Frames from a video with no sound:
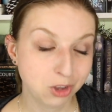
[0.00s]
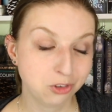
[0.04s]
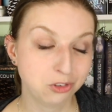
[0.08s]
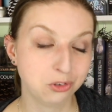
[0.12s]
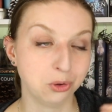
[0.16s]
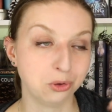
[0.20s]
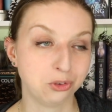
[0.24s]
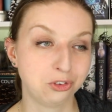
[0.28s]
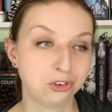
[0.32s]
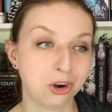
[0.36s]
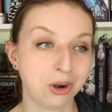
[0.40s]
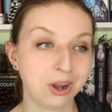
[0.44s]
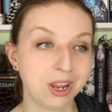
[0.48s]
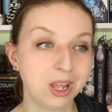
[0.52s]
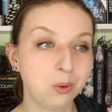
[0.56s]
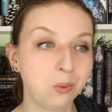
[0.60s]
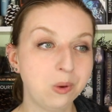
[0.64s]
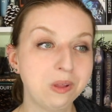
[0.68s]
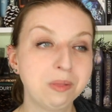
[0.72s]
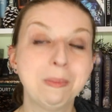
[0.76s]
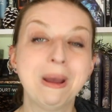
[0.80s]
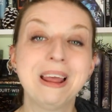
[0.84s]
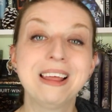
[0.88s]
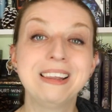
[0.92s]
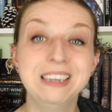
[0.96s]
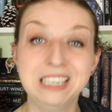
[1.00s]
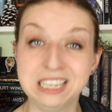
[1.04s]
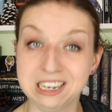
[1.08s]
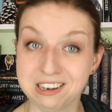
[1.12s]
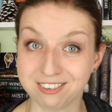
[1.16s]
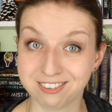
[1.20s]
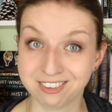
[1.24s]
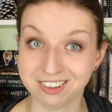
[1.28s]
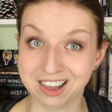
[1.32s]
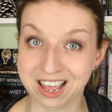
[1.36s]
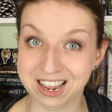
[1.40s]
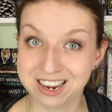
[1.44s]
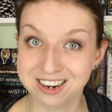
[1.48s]
So starting with my
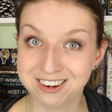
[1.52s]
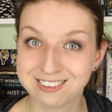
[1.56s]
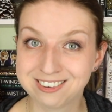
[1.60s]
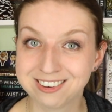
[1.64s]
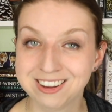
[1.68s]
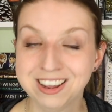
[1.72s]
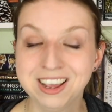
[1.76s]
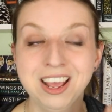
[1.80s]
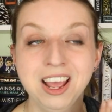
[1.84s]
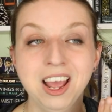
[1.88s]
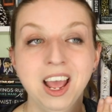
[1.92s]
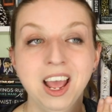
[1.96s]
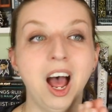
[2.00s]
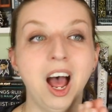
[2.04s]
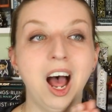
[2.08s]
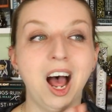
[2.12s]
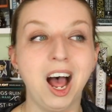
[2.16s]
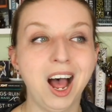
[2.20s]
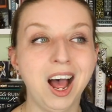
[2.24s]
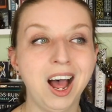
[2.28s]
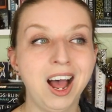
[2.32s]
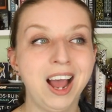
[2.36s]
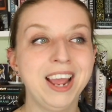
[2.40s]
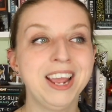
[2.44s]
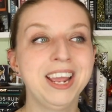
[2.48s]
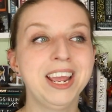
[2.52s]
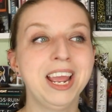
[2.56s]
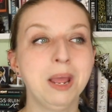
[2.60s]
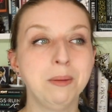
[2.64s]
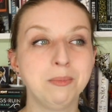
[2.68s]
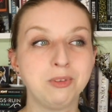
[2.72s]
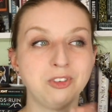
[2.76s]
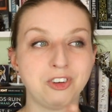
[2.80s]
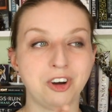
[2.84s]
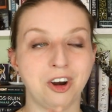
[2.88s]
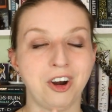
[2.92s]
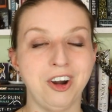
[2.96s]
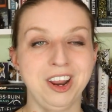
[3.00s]
least liked, I am
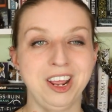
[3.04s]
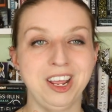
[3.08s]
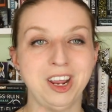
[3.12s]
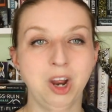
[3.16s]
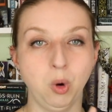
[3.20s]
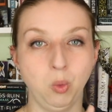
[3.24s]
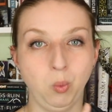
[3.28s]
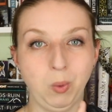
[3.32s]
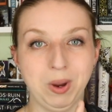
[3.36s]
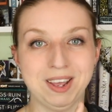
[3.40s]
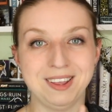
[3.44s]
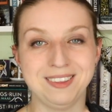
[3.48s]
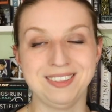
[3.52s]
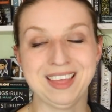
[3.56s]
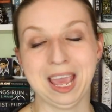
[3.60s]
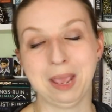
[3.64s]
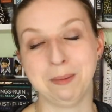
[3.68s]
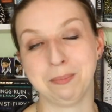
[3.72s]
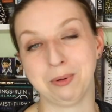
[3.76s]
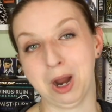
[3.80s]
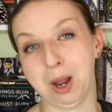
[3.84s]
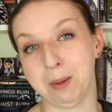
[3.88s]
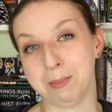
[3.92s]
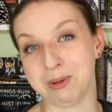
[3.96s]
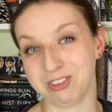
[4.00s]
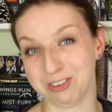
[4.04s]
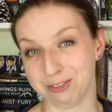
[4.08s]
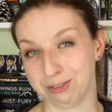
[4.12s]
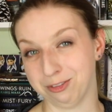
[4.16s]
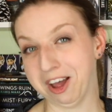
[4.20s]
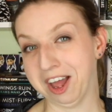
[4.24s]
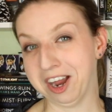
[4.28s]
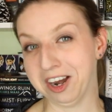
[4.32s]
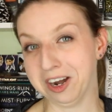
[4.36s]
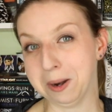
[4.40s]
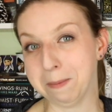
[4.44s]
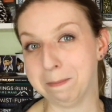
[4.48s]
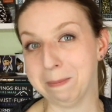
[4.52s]
starting with A Promise of
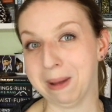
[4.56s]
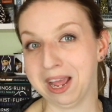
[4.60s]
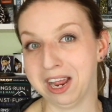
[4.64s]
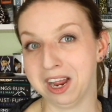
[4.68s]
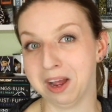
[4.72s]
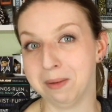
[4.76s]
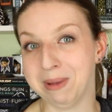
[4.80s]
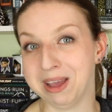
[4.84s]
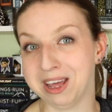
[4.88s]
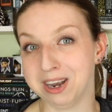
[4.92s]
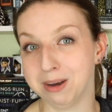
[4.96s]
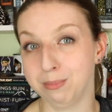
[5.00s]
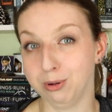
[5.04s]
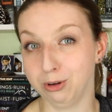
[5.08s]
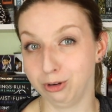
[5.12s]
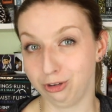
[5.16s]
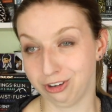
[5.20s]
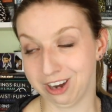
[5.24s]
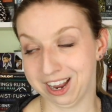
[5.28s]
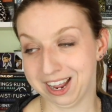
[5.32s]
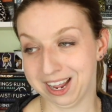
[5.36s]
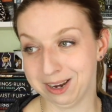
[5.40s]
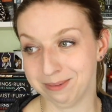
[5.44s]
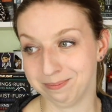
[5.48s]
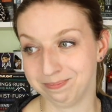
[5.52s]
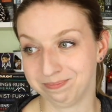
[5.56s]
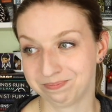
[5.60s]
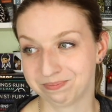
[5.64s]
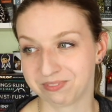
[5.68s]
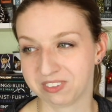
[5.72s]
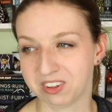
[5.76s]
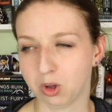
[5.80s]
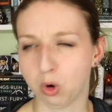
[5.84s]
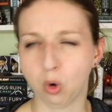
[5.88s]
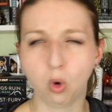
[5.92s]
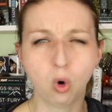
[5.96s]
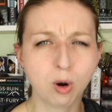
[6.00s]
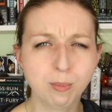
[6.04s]
Fire by Amanda Boucher
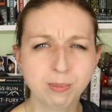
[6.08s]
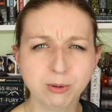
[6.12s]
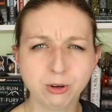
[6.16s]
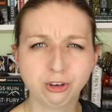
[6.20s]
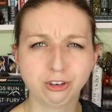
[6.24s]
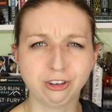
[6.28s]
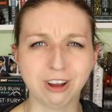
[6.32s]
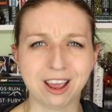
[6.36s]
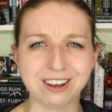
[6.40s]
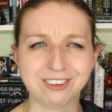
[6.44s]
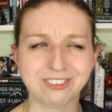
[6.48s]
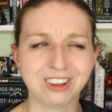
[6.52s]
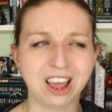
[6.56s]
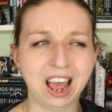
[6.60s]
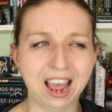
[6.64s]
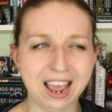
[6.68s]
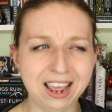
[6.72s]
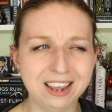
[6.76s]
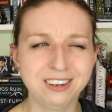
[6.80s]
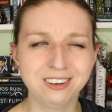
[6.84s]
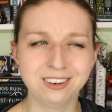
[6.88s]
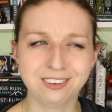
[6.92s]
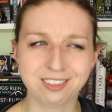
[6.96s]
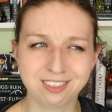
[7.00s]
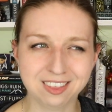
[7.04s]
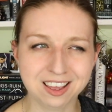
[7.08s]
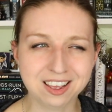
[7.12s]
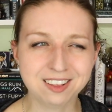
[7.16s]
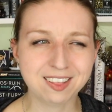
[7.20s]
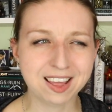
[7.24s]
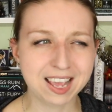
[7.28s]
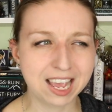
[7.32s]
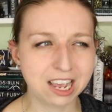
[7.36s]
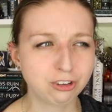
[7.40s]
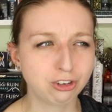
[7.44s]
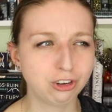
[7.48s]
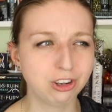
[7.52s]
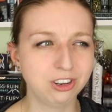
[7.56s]
or Bouchette. I think
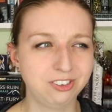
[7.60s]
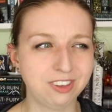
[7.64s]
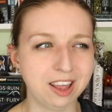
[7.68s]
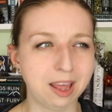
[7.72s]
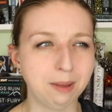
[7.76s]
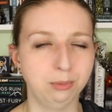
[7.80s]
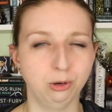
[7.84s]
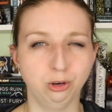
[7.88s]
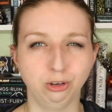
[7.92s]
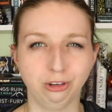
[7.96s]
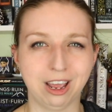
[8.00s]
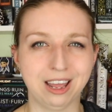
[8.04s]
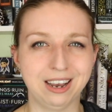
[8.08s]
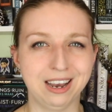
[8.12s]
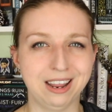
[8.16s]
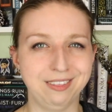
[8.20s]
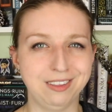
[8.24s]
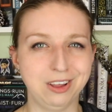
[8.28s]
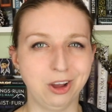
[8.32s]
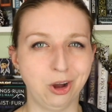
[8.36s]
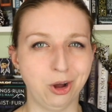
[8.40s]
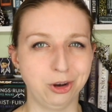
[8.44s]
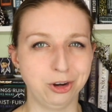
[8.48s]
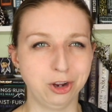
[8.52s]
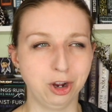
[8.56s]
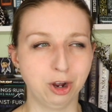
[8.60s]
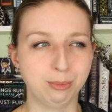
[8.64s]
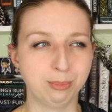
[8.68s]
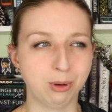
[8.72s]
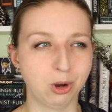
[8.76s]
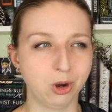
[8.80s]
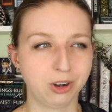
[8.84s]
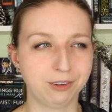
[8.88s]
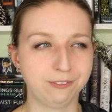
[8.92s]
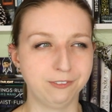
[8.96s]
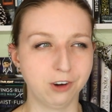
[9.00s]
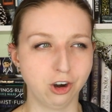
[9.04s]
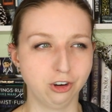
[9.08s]
they actually said Bouchette in the
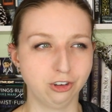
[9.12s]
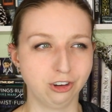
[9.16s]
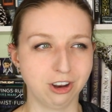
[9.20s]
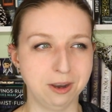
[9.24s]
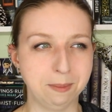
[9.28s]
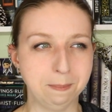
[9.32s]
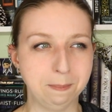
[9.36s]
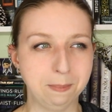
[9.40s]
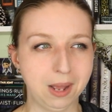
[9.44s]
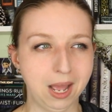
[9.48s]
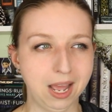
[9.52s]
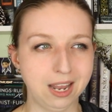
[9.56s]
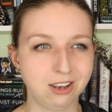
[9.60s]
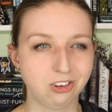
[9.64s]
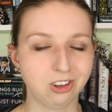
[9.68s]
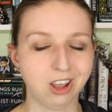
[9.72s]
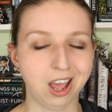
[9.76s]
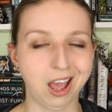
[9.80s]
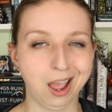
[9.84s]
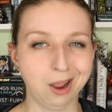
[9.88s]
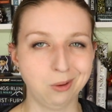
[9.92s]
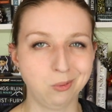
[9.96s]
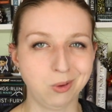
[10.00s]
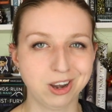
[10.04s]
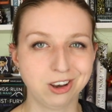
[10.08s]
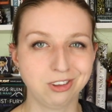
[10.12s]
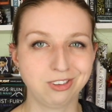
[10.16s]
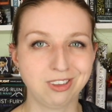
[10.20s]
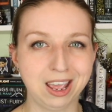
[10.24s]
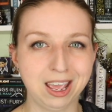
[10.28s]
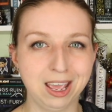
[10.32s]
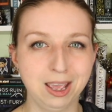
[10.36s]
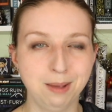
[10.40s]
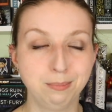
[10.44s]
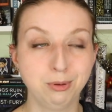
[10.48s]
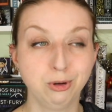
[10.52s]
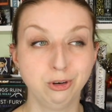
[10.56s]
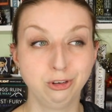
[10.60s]
audiobook version, but I want to
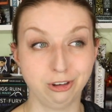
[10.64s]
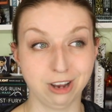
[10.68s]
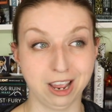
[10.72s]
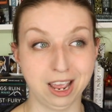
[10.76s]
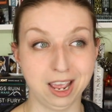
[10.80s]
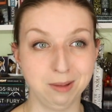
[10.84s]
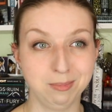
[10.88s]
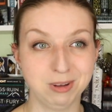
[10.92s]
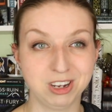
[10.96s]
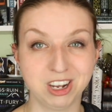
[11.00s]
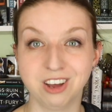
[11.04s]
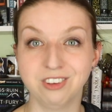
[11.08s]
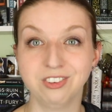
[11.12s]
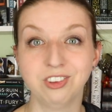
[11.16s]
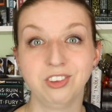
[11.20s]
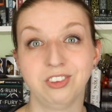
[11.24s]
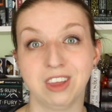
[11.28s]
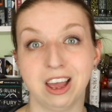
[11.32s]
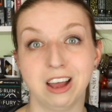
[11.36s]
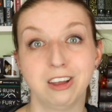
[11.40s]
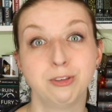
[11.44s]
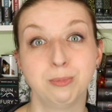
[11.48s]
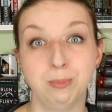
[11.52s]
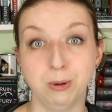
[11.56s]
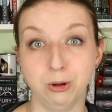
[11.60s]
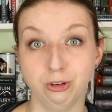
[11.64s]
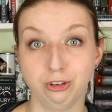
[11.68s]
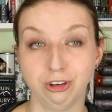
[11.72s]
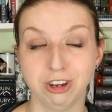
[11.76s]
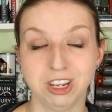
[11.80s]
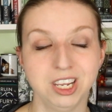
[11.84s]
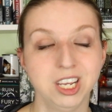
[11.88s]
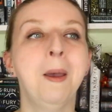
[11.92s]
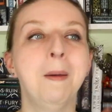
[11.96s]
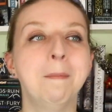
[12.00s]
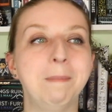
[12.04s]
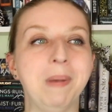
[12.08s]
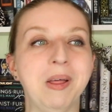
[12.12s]
say Boucher because it sounds
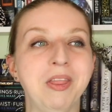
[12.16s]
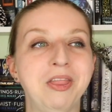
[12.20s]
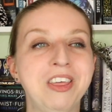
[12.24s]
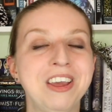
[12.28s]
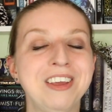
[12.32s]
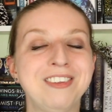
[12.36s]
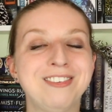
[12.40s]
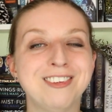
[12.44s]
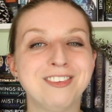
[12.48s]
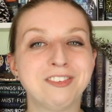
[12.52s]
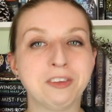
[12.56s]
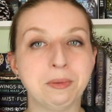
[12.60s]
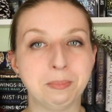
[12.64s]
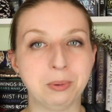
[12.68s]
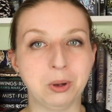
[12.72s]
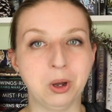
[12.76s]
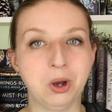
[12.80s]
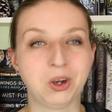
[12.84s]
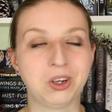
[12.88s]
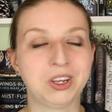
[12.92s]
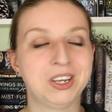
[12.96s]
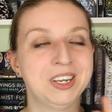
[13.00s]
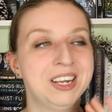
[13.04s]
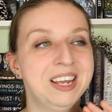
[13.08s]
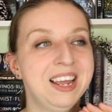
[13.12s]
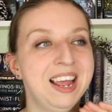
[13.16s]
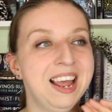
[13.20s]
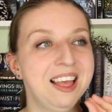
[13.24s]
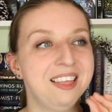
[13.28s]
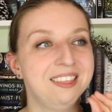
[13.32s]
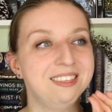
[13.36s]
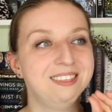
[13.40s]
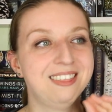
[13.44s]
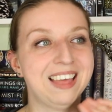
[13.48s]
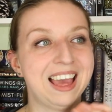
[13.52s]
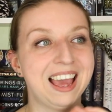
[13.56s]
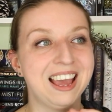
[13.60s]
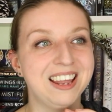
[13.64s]
bougie. But this is a book
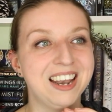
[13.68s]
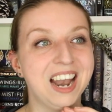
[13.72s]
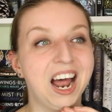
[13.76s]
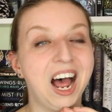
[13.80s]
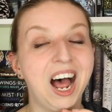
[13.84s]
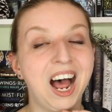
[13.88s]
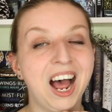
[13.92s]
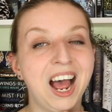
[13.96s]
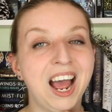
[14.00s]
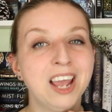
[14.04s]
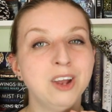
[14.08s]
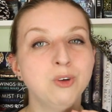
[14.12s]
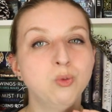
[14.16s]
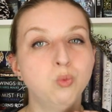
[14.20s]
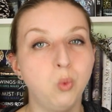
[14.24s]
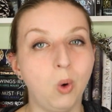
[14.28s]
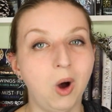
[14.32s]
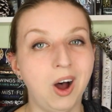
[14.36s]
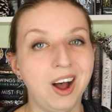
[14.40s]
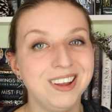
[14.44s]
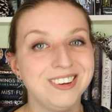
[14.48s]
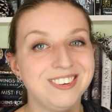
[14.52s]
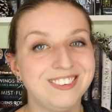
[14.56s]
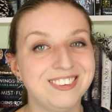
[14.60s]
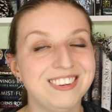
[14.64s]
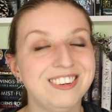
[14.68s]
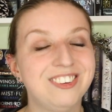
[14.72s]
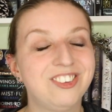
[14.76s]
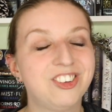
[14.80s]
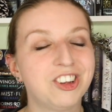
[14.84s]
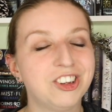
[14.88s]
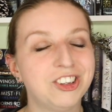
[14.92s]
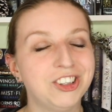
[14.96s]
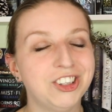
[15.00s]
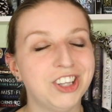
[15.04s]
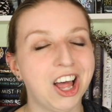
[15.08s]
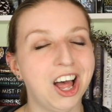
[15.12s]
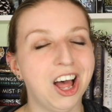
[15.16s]
that I wanted
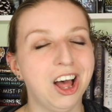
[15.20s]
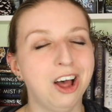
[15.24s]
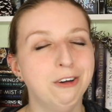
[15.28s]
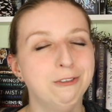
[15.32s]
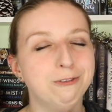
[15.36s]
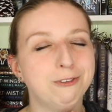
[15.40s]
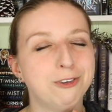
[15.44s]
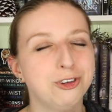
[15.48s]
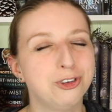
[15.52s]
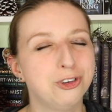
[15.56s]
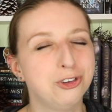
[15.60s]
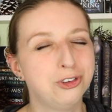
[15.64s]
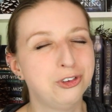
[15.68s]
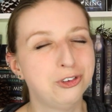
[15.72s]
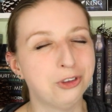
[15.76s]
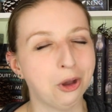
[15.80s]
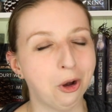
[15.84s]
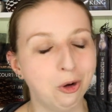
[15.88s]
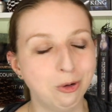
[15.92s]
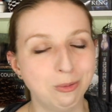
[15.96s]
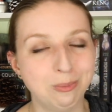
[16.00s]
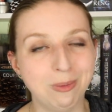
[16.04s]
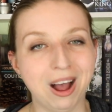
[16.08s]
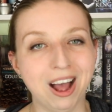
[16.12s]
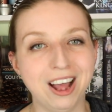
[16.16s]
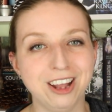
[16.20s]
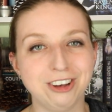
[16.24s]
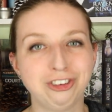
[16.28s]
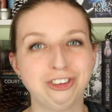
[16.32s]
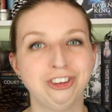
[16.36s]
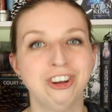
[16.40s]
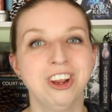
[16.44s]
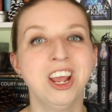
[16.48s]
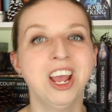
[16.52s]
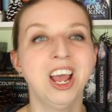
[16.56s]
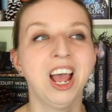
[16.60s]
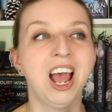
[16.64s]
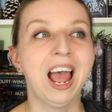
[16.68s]
to love so much.